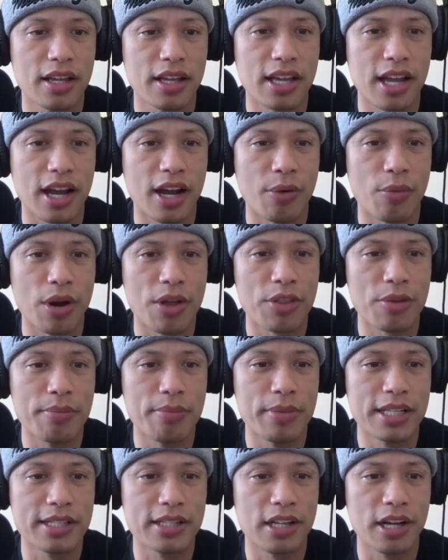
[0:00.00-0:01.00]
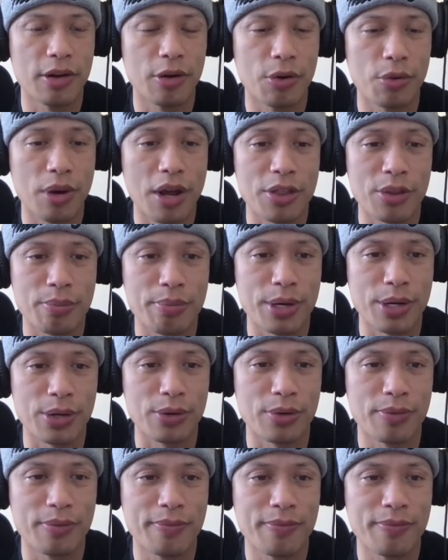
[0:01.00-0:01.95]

Yeah, around the mid, uh, around the middle.